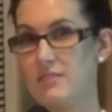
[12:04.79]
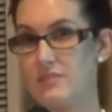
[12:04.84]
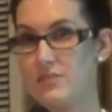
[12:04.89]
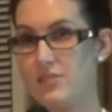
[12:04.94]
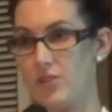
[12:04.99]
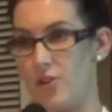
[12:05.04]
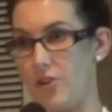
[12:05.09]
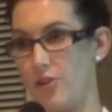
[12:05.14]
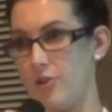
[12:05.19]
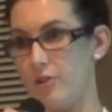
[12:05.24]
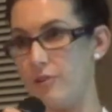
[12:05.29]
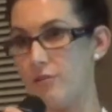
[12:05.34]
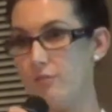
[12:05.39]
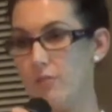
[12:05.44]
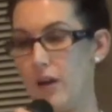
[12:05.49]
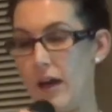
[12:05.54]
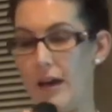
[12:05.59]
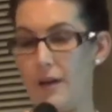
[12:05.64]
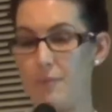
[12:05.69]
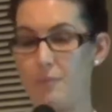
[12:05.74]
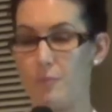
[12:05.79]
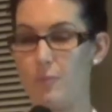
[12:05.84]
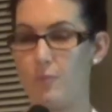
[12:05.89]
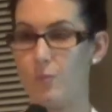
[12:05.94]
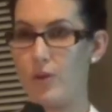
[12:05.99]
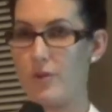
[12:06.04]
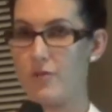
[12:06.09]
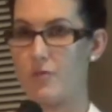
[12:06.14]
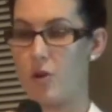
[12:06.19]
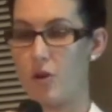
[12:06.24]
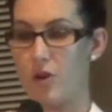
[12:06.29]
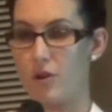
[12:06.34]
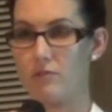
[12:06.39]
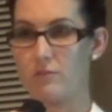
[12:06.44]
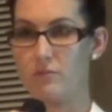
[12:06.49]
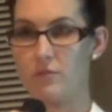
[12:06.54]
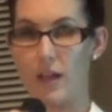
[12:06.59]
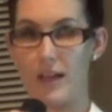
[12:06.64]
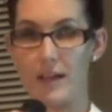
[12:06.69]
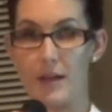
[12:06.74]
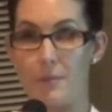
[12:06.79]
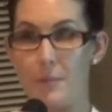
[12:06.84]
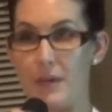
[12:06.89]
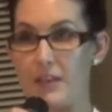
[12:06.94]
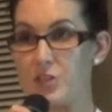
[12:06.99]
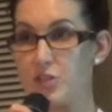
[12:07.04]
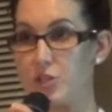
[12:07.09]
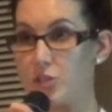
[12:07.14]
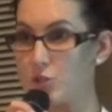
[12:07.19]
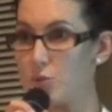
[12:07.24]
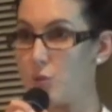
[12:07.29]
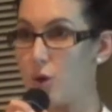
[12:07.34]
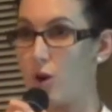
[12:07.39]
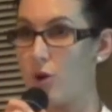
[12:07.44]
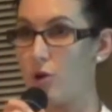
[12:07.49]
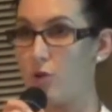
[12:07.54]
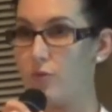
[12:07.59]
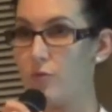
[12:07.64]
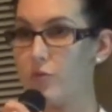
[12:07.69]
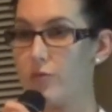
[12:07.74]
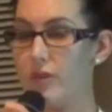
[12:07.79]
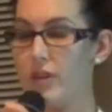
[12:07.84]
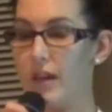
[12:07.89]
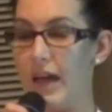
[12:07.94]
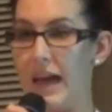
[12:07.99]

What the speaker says: So we've got, like I mentioned, 12